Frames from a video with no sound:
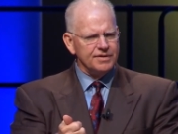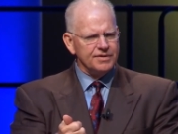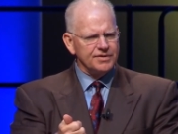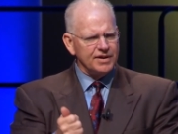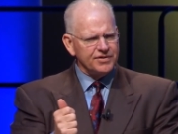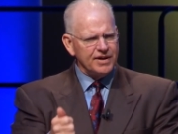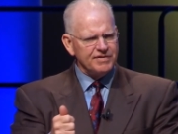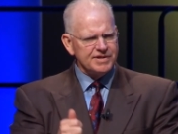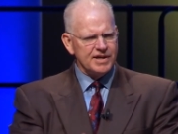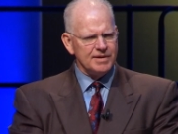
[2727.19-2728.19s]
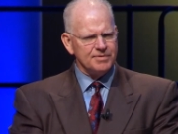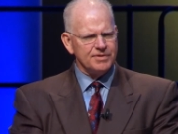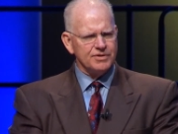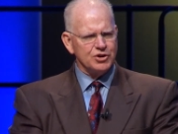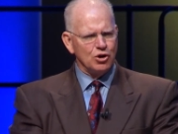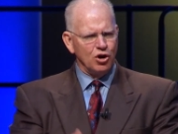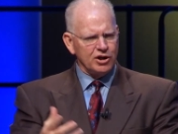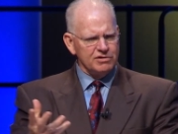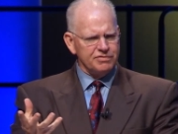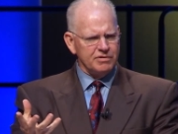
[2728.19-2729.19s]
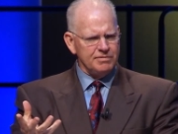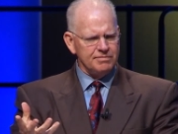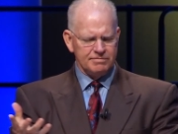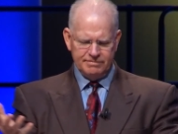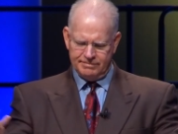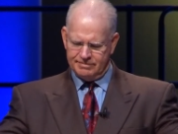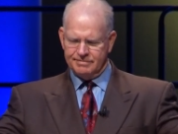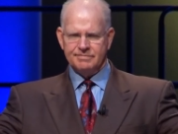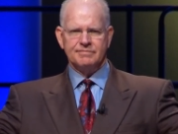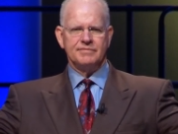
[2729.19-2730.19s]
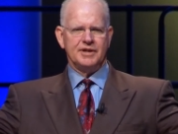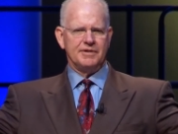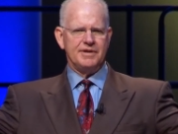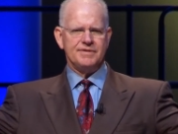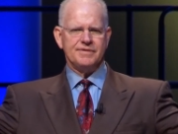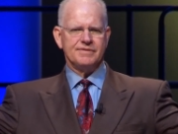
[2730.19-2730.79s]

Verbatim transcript: Said it seven times. You're looking for him? Here he is.